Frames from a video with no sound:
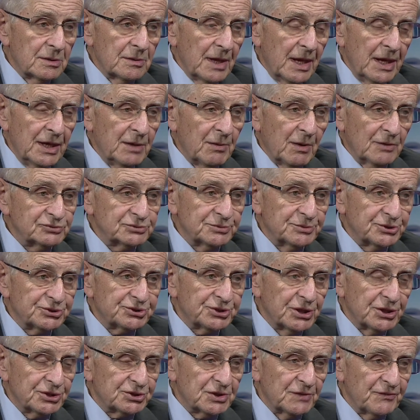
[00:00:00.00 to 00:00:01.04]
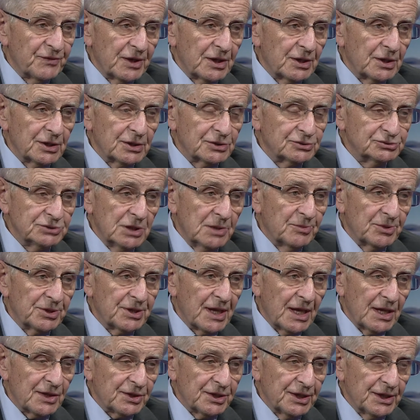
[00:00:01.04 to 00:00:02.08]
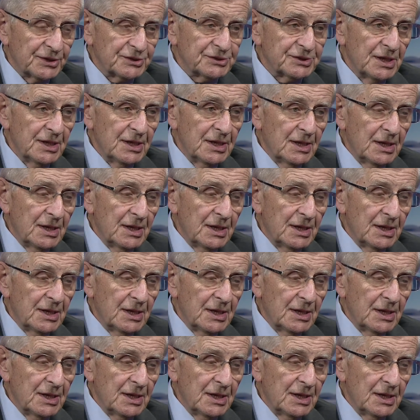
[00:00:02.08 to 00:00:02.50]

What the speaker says: anyone from the Church of England, Roman Catholics,